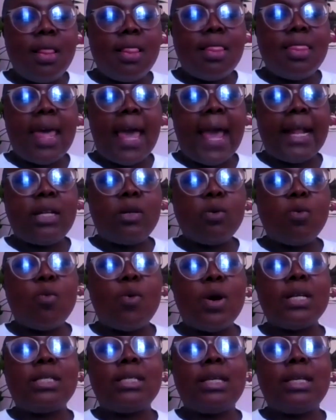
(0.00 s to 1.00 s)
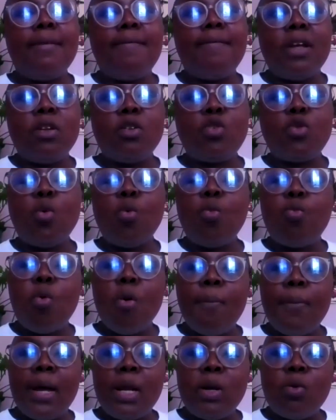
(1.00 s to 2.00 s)
that was given to
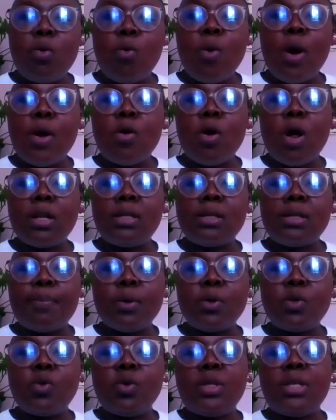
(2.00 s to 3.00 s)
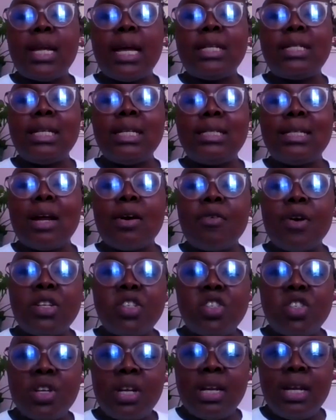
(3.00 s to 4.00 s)
women who were not supposed to date
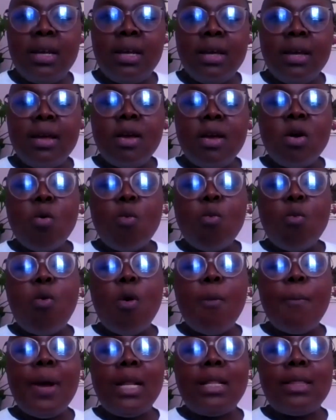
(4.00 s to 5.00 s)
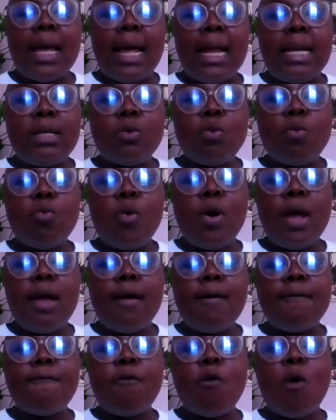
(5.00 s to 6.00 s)
interracially, women that
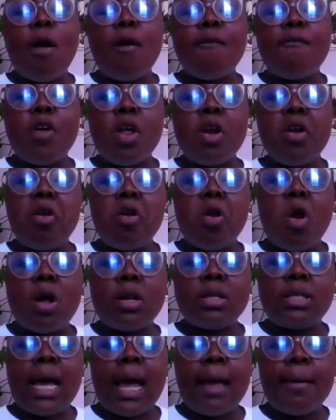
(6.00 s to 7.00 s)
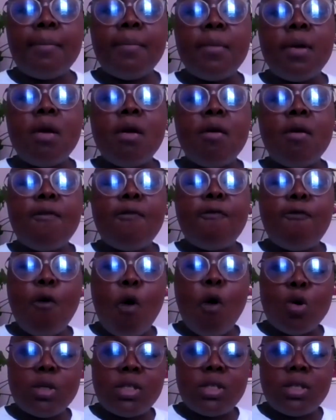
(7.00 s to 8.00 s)
were for a very long time
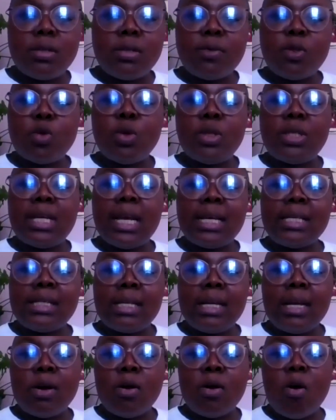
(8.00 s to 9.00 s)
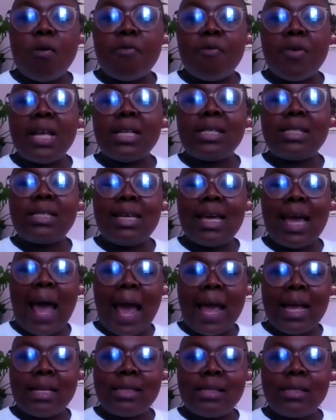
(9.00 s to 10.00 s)
forced to testing of
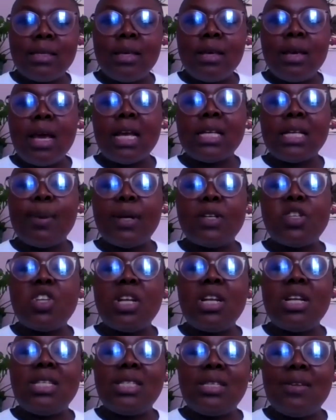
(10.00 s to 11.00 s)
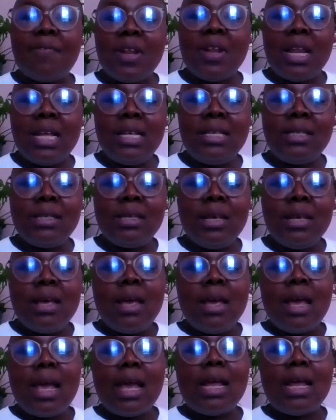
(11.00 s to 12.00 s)
STIs, especially syphilis.
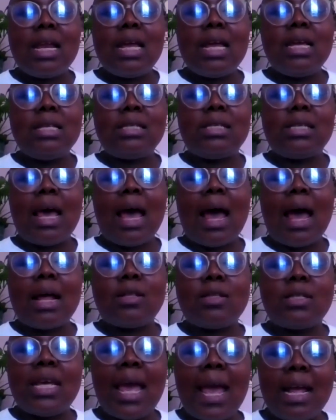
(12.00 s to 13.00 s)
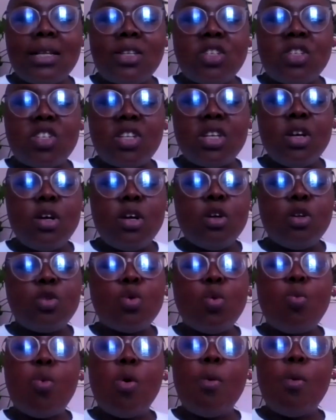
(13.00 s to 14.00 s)
It is attached to
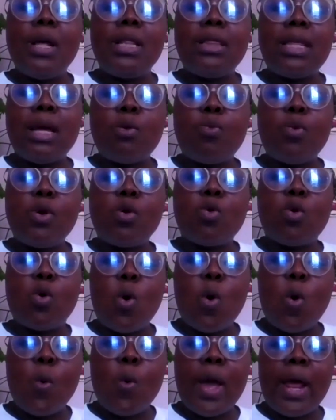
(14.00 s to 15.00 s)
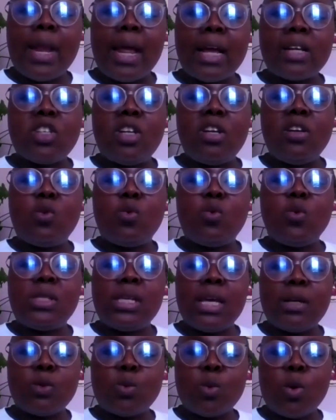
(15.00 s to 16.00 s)
women that would go and actually do
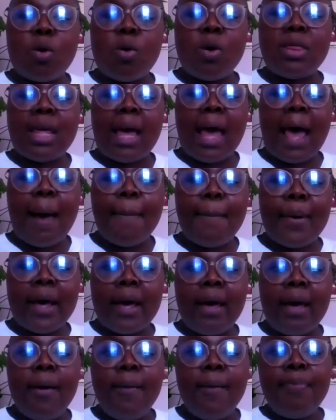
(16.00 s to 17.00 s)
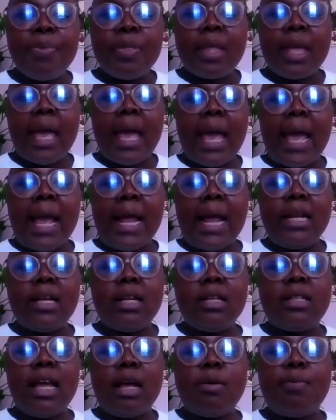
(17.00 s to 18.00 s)
sex work on the harbor, and
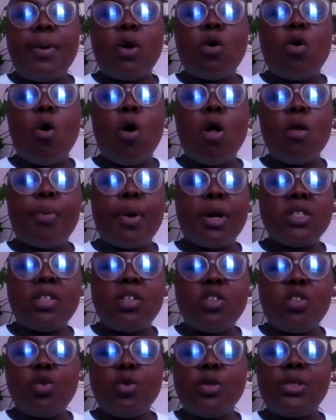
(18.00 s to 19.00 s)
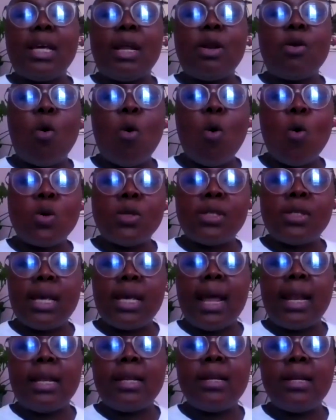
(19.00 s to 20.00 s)
they'd be called prostitutes and whores.
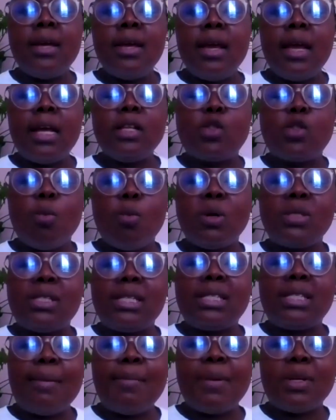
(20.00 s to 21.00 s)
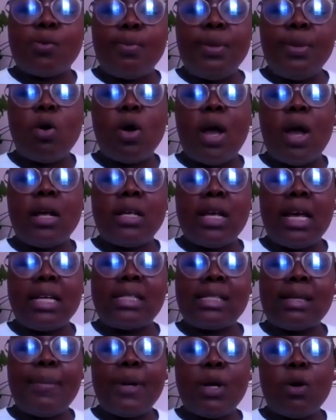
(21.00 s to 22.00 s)
And it's almost the same as me, as
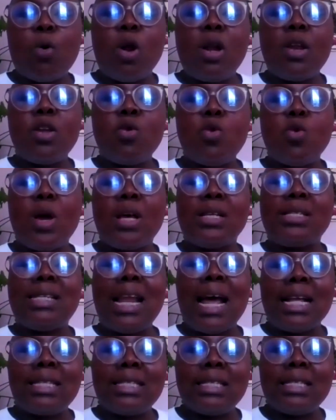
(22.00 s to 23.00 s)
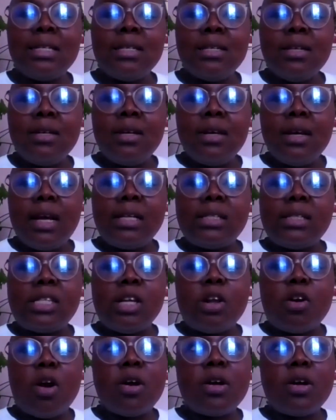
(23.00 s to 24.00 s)
somebody calling you a slut. It's
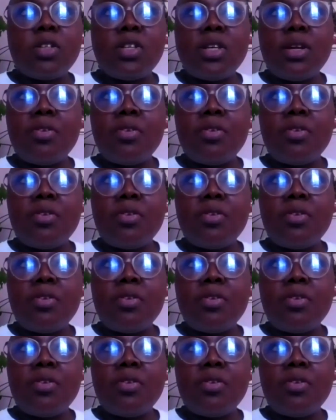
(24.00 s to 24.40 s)
derogatory.